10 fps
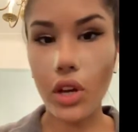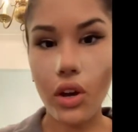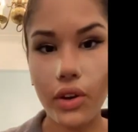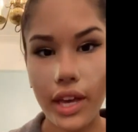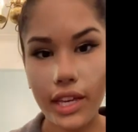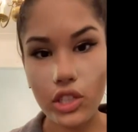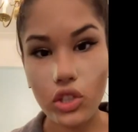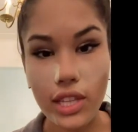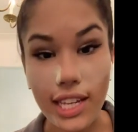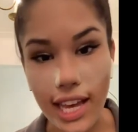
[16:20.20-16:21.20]
Okay,
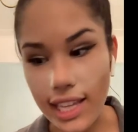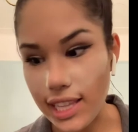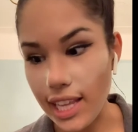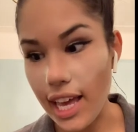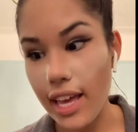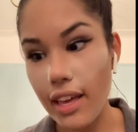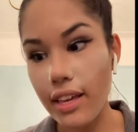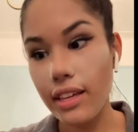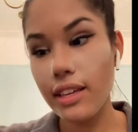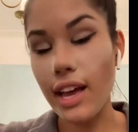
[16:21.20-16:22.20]
so then I let
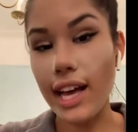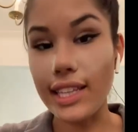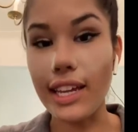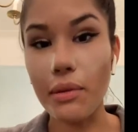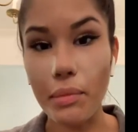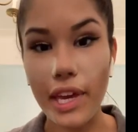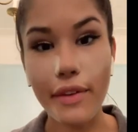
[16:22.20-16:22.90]
I let it bake